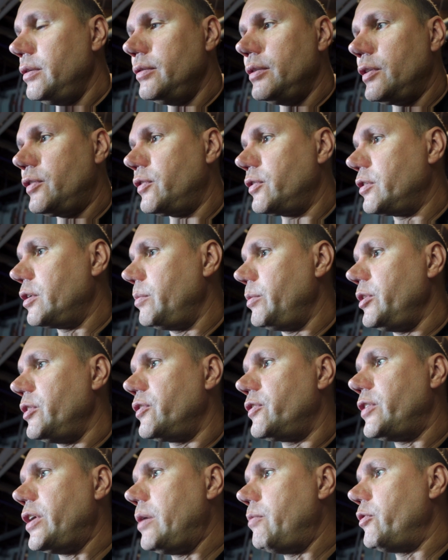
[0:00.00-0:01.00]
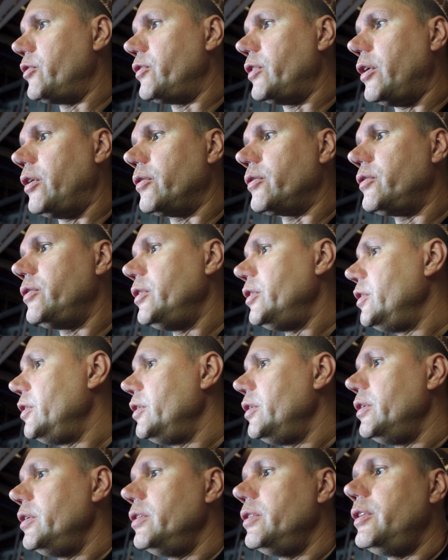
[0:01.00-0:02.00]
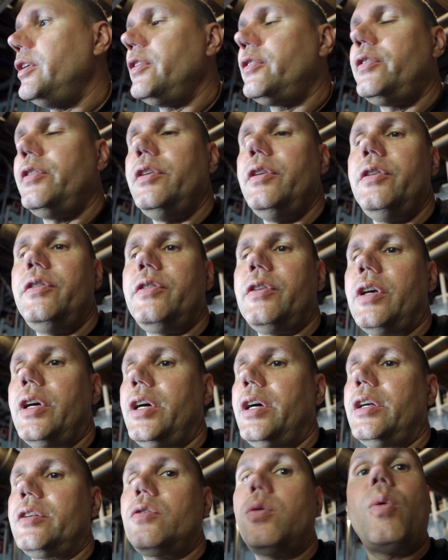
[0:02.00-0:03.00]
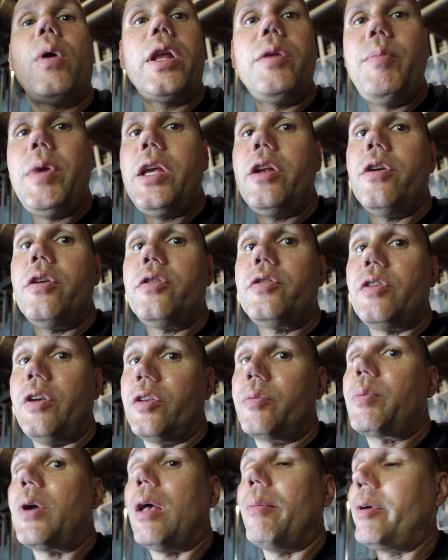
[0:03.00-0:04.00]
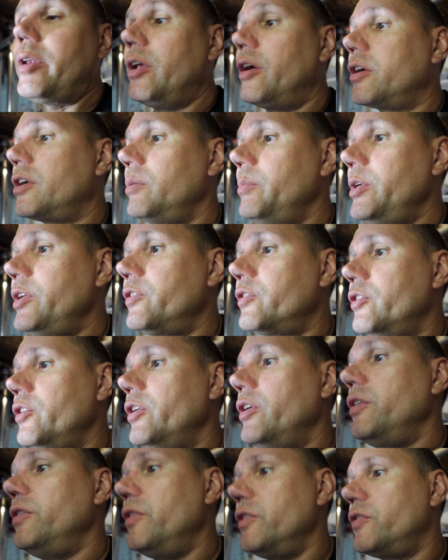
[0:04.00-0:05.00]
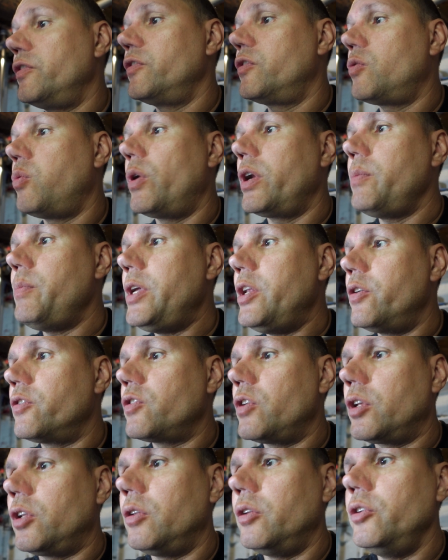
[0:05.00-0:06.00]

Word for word: this is going to be the same results. This is 20 meters, it's probably not going to be as good. This is 20 meters on the